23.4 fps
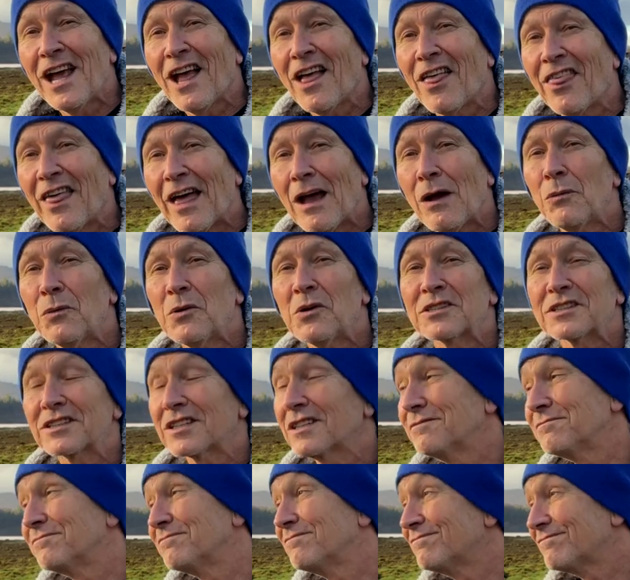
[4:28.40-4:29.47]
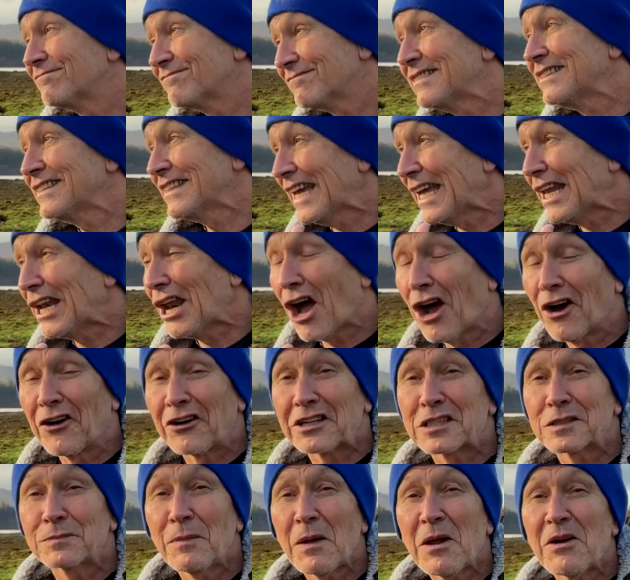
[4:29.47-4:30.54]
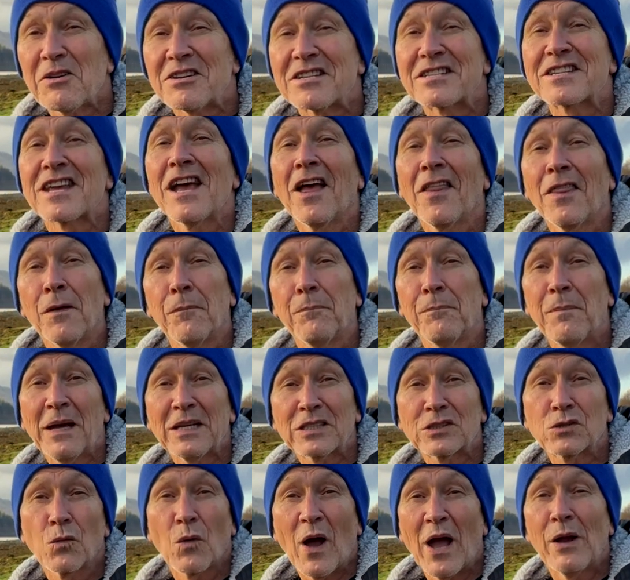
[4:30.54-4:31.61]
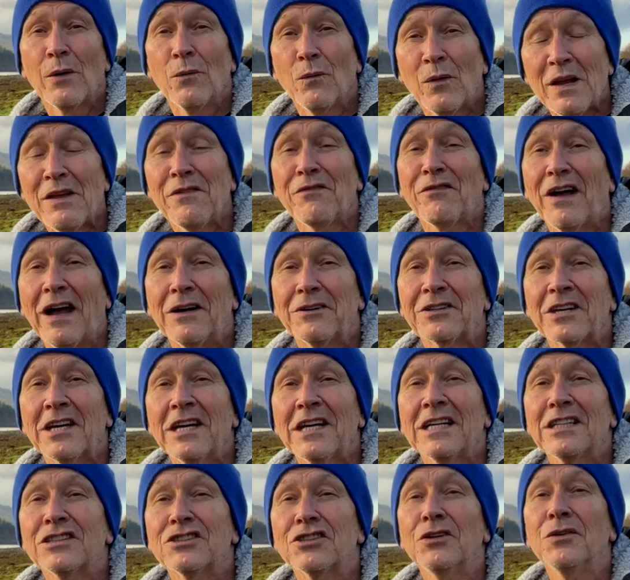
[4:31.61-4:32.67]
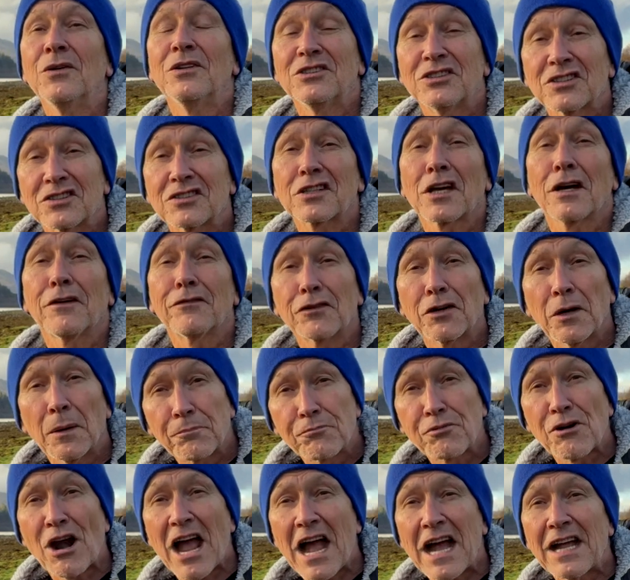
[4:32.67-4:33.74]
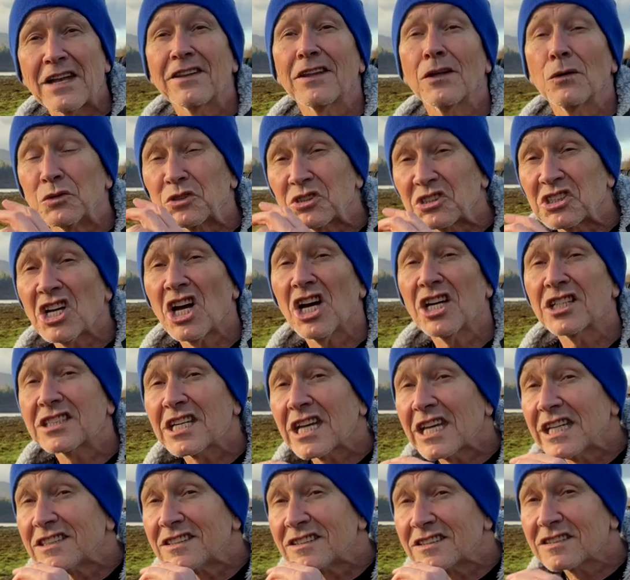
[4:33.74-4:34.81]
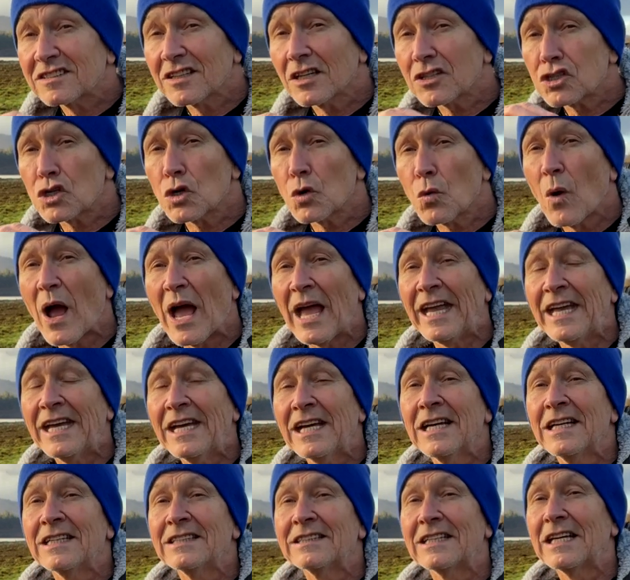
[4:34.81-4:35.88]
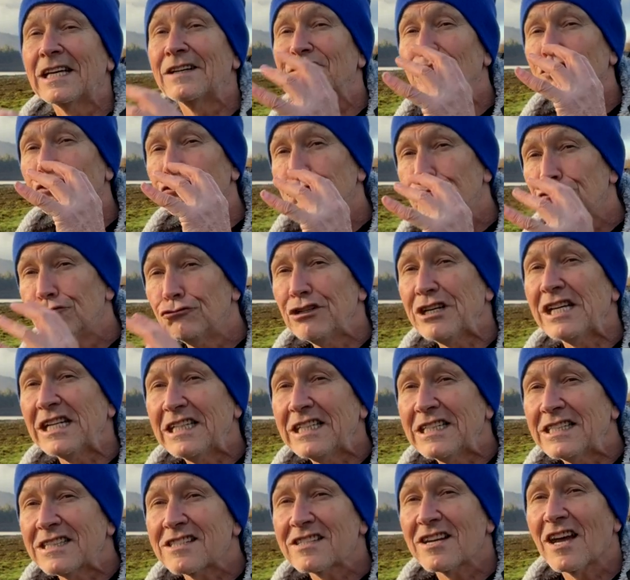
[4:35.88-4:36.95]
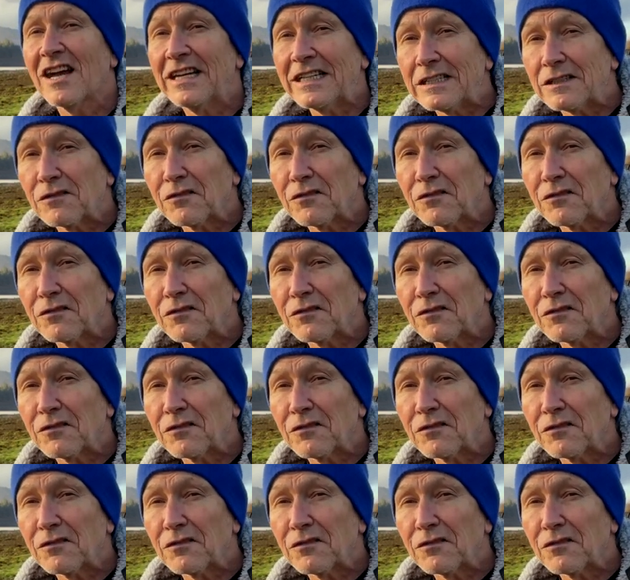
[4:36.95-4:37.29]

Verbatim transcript: That was, in our experience, the best way we found to discover a brand that was cut in such a way to give a really tight